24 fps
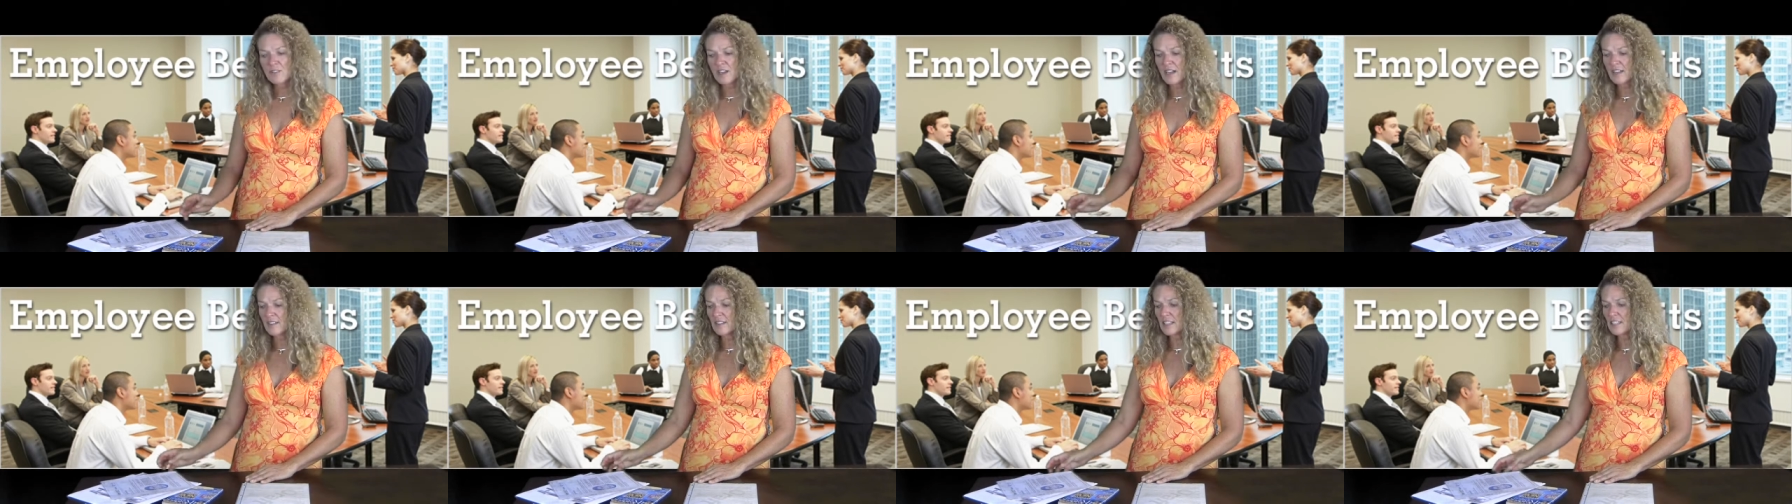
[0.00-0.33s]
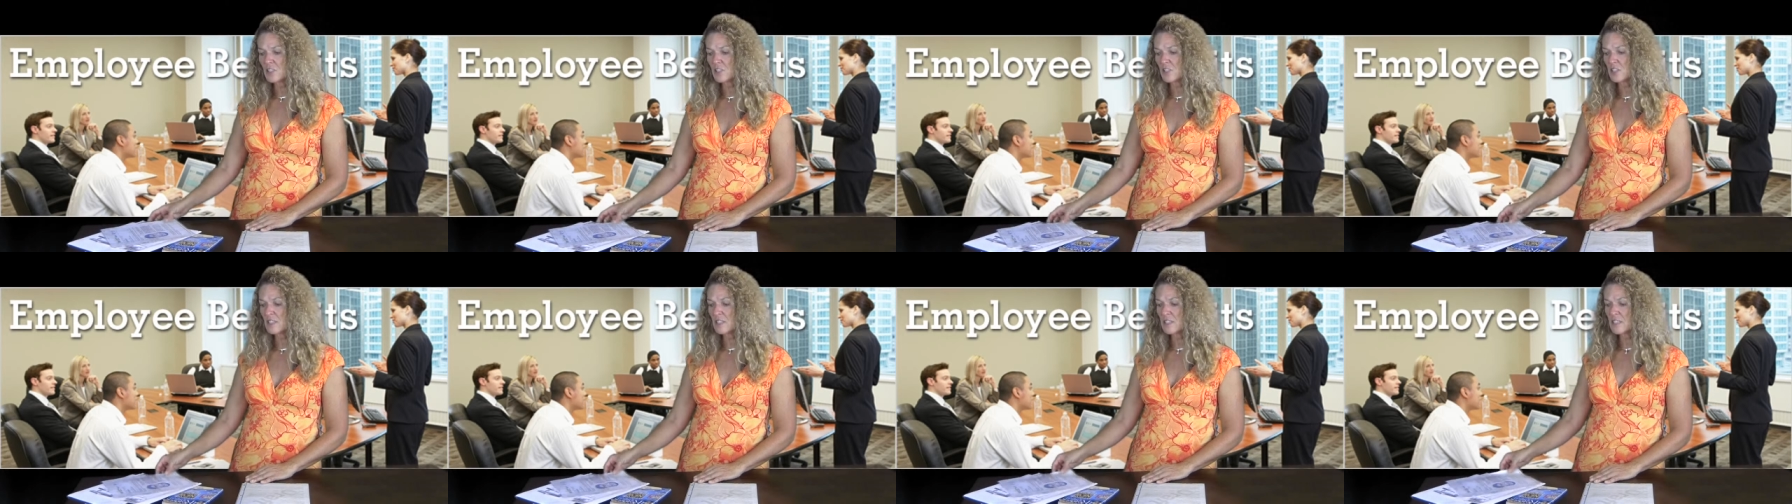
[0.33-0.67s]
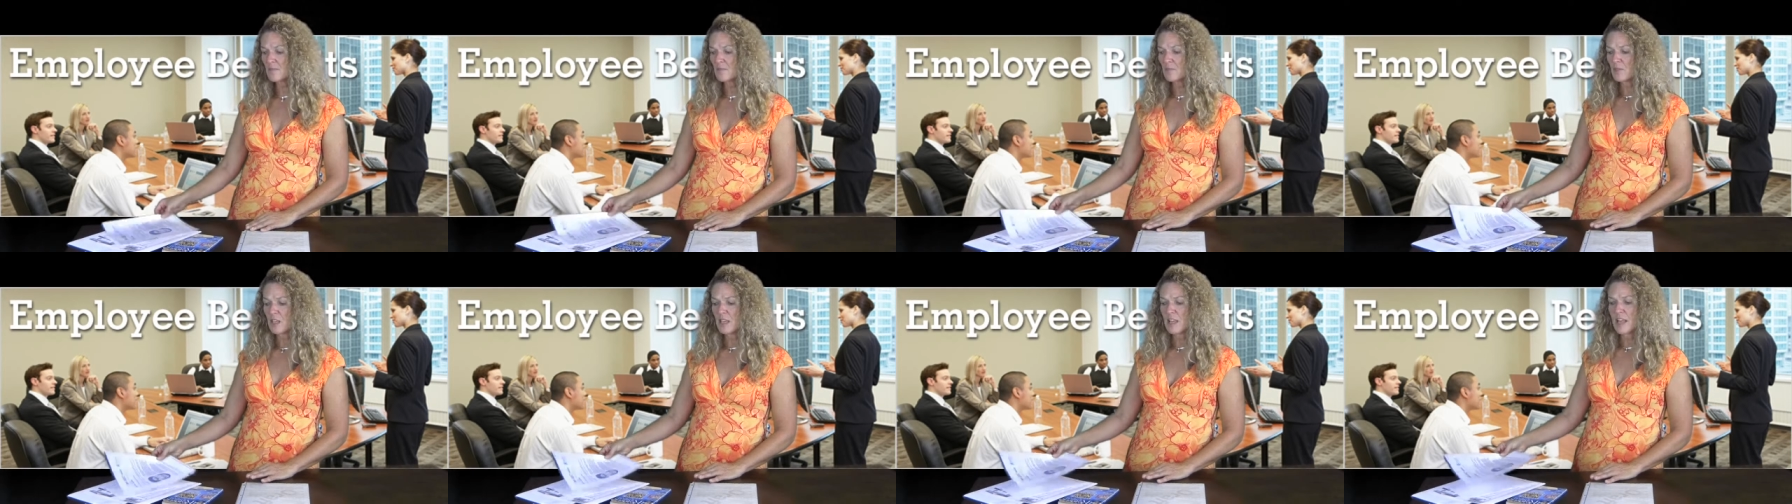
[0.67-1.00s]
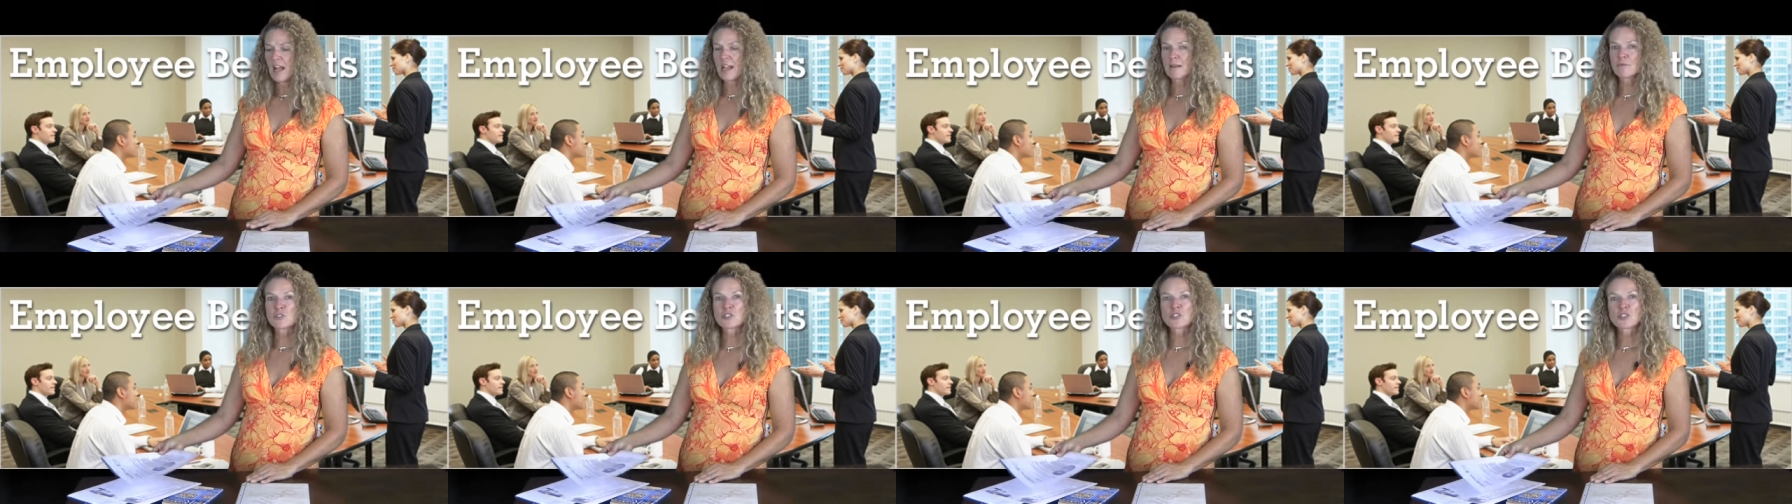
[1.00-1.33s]
violations.
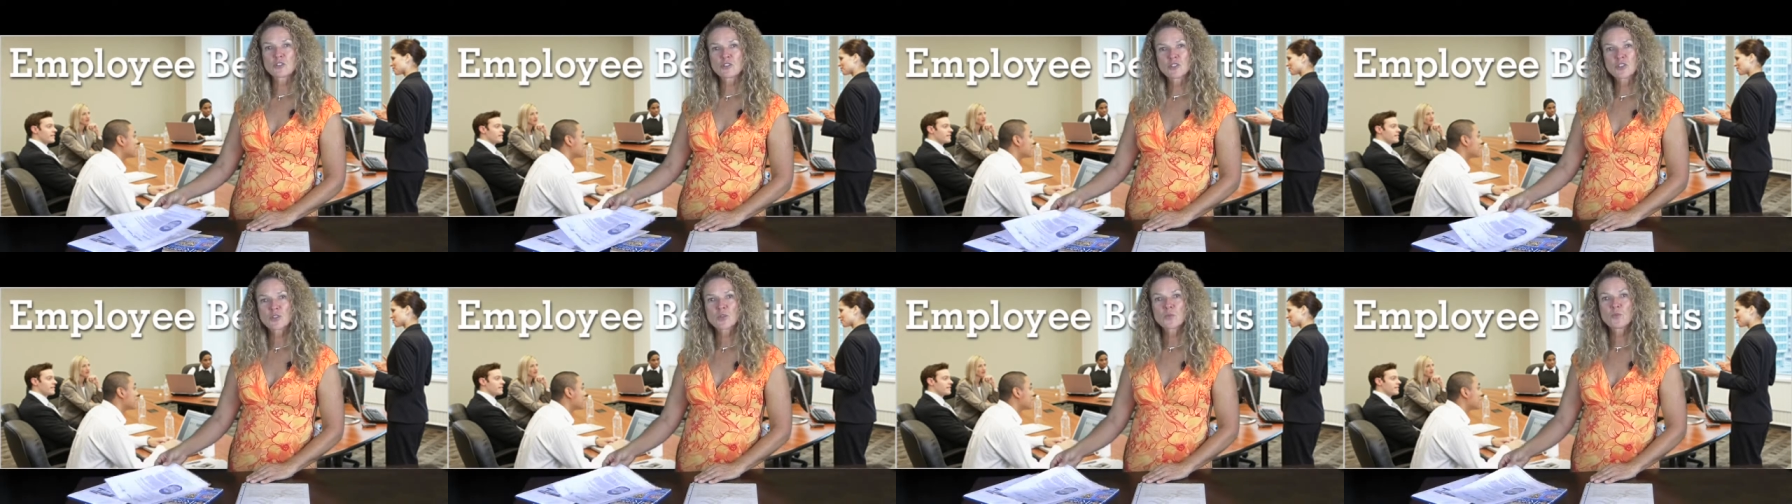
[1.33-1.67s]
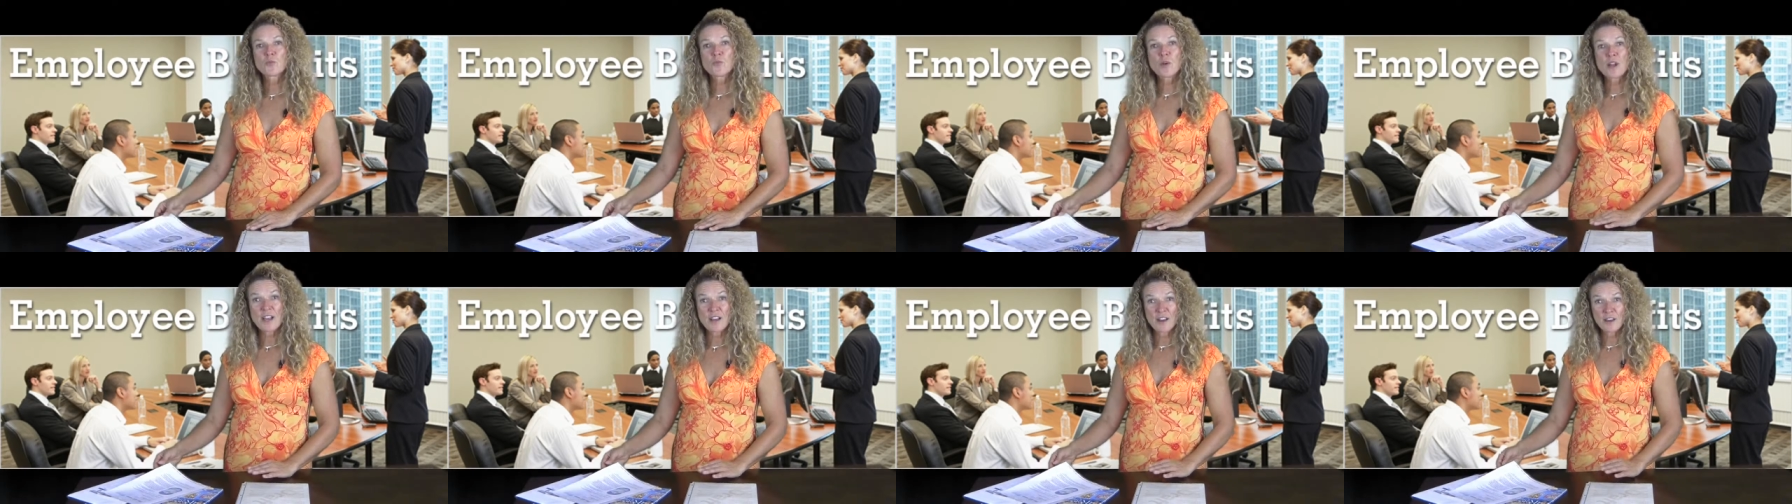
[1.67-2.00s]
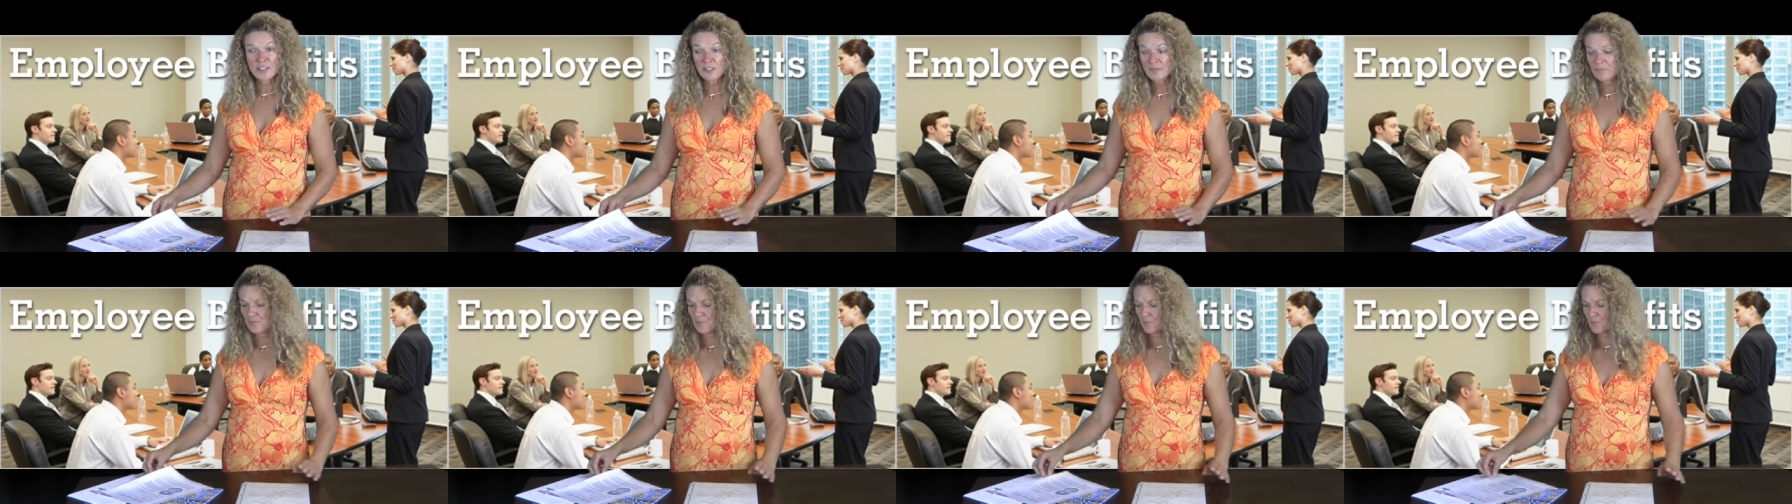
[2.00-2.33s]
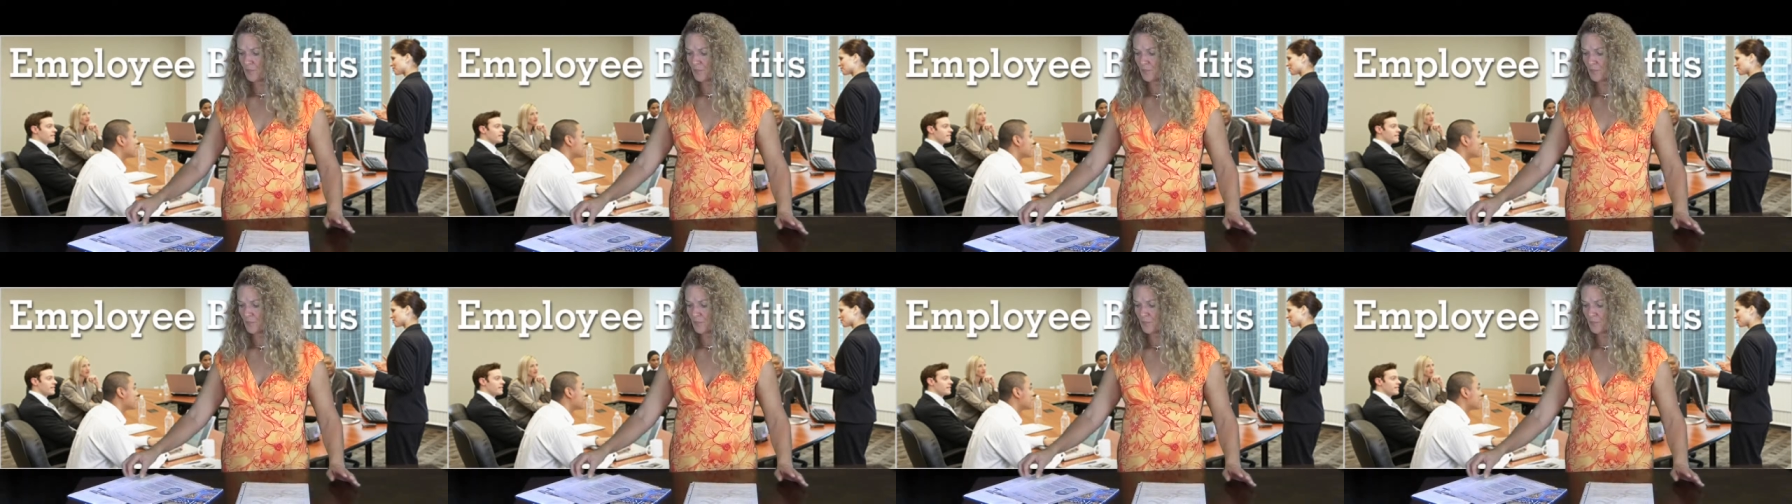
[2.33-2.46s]
I'm sure you're aware